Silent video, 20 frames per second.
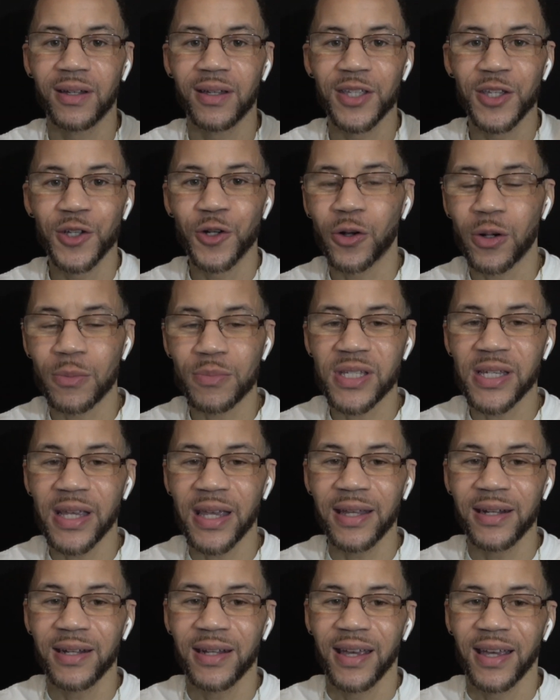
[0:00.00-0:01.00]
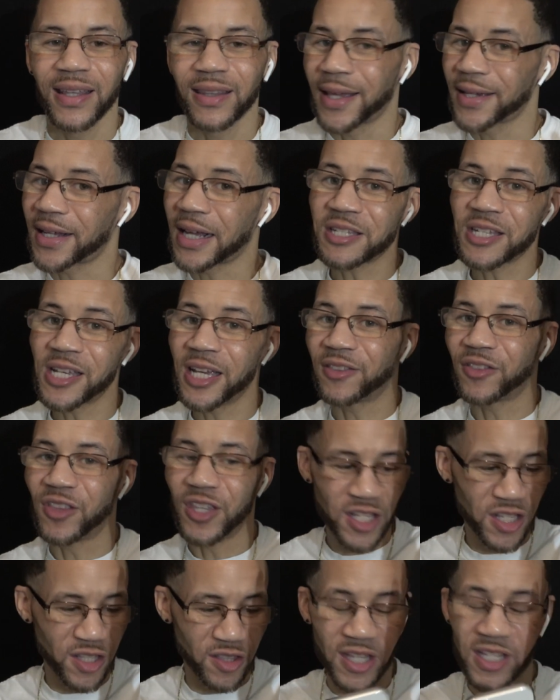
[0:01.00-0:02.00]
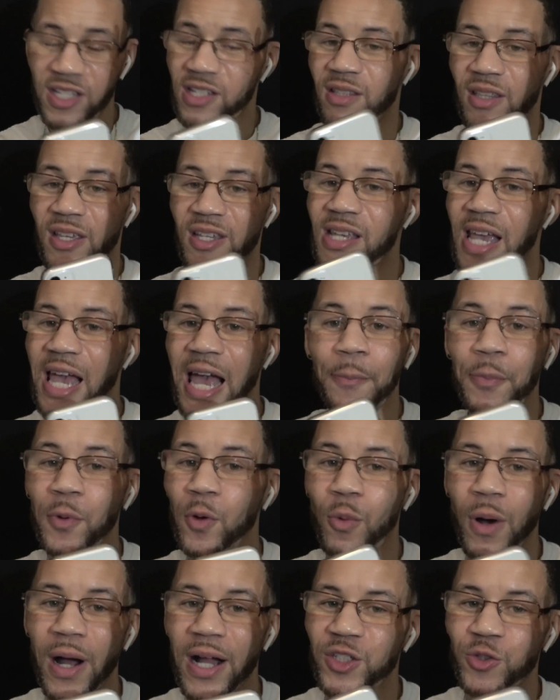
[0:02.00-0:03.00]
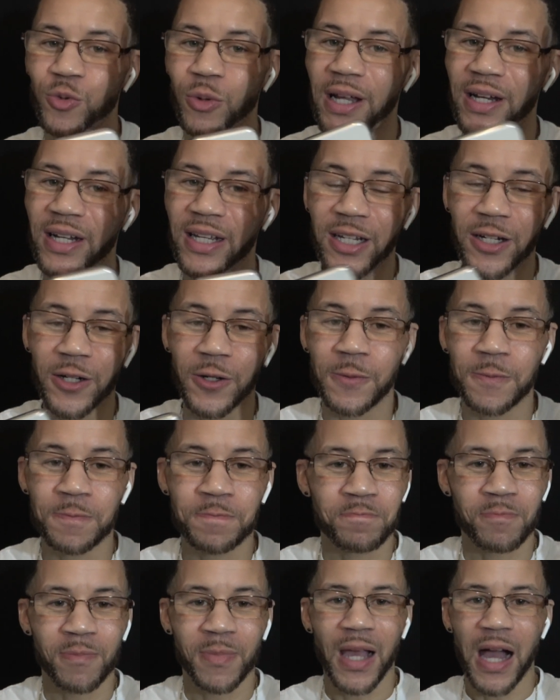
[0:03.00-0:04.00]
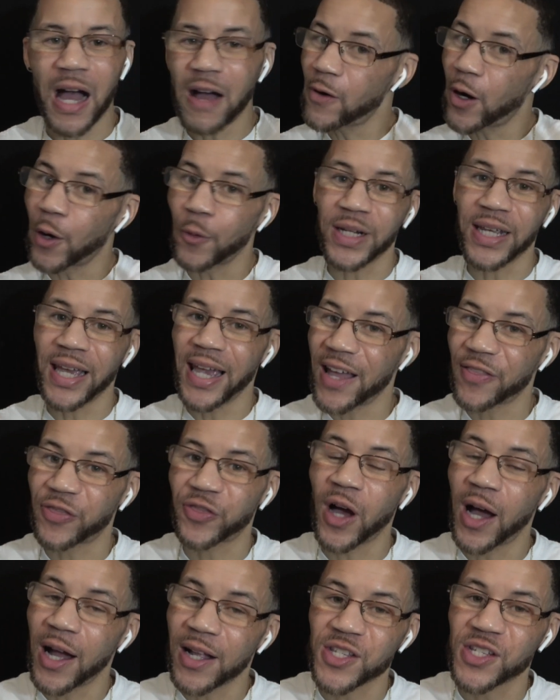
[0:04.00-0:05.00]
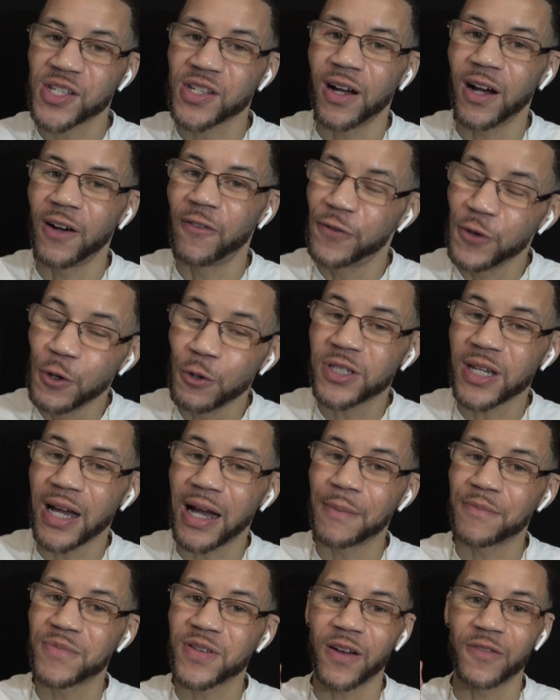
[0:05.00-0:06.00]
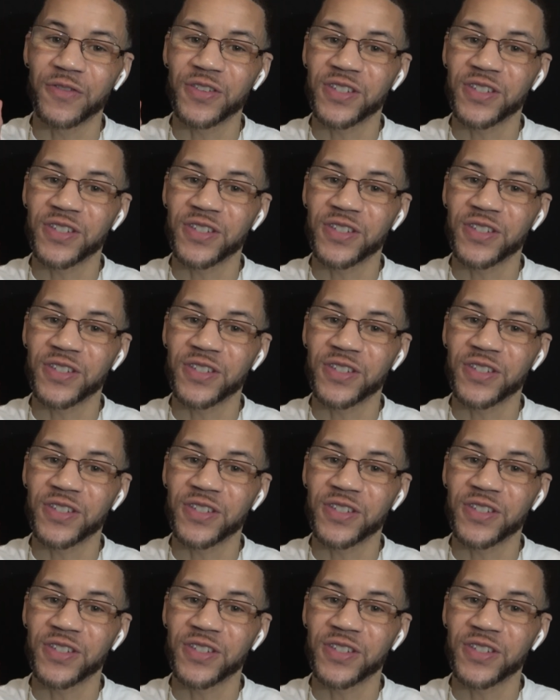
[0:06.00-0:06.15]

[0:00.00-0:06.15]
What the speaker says: You know what I'm saying? Like I said, this Apple Watch right here, I've already had thoughts a few times of